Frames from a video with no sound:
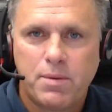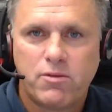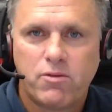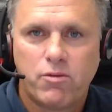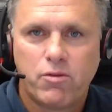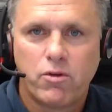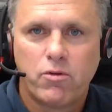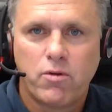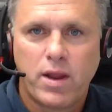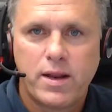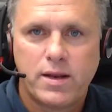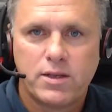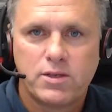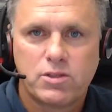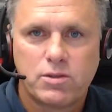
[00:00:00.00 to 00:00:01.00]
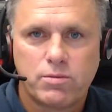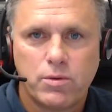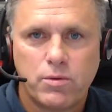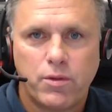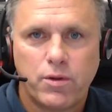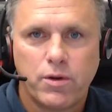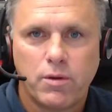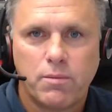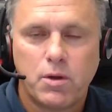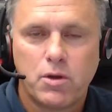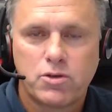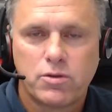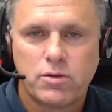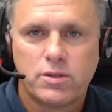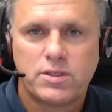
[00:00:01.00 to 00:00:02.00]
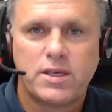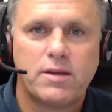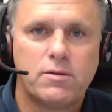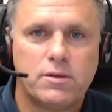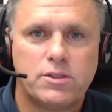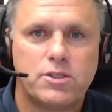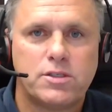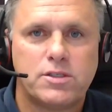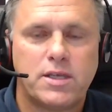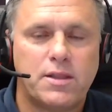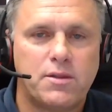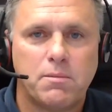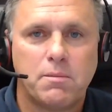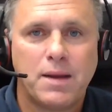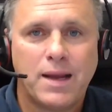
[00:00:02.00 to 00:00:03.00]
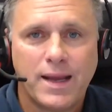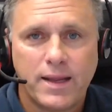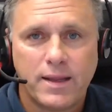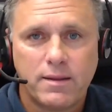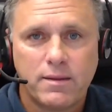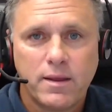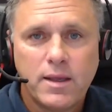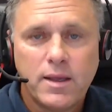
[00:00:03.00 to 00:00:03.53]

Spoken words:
into their greatness through their emotional intelligence and their mind.